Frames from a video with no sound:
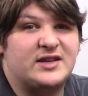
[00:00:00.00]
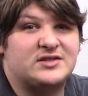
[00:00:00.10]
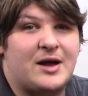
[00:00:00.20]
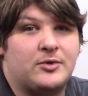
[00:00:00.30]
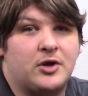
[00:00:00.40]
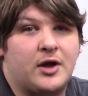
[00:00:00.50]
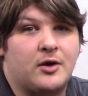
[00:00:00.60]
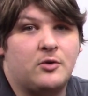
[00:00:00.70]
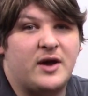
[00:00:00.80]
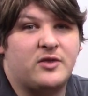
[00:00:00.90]
has stopped
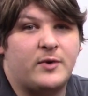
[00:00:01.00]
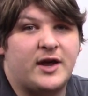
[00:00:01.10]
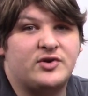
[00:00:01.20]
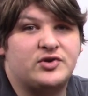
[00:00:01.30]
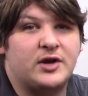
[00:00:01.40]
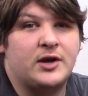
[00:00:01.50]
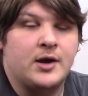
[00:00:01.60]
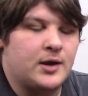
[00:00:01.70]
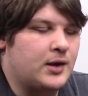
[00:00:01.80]
looking quite the way it should.